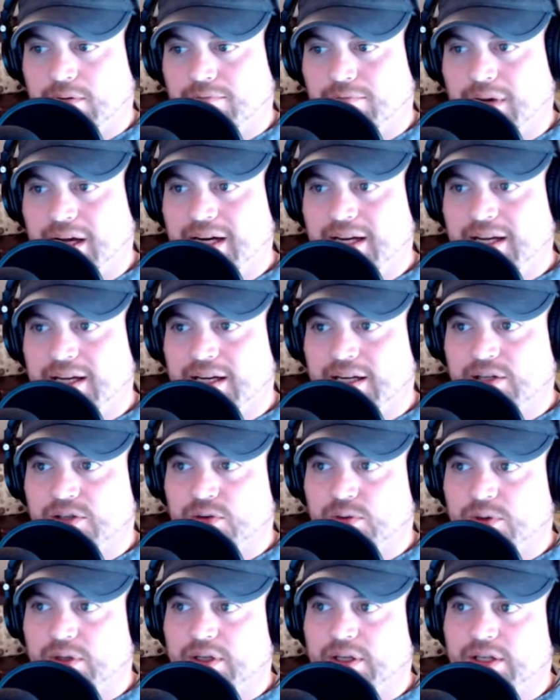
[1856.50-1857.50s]
money
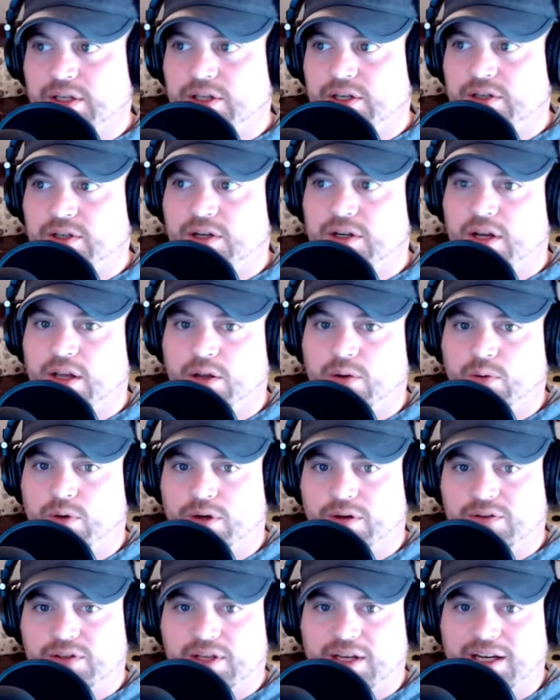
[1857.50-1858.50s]
is really just another
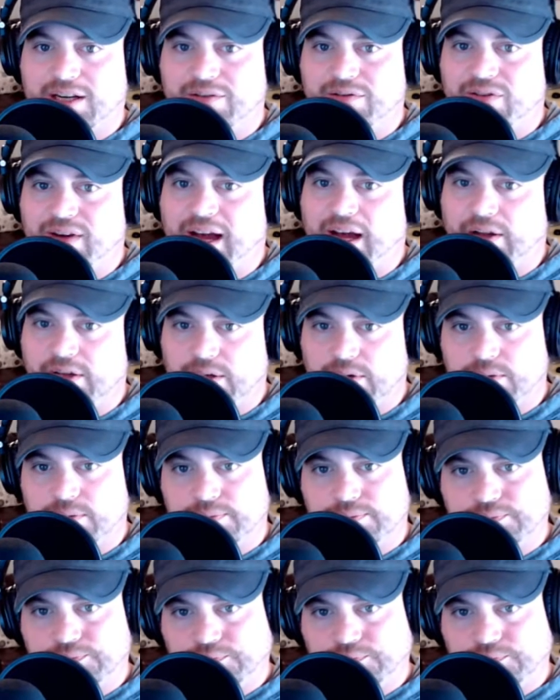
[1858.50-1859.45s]
word of saying value.